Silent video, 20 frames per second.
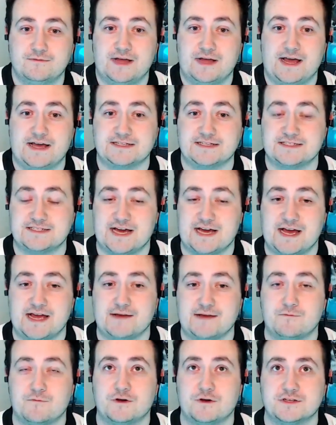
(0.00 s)
as
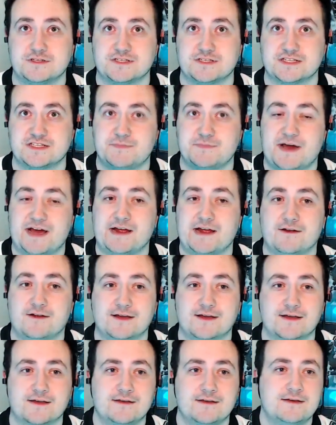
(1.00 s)
time was
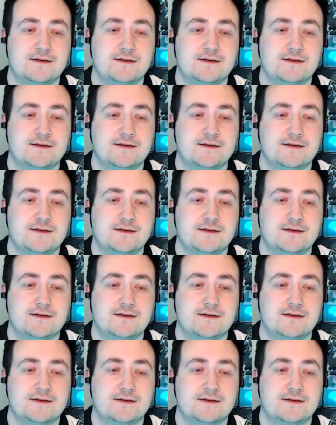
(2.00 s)
expiring.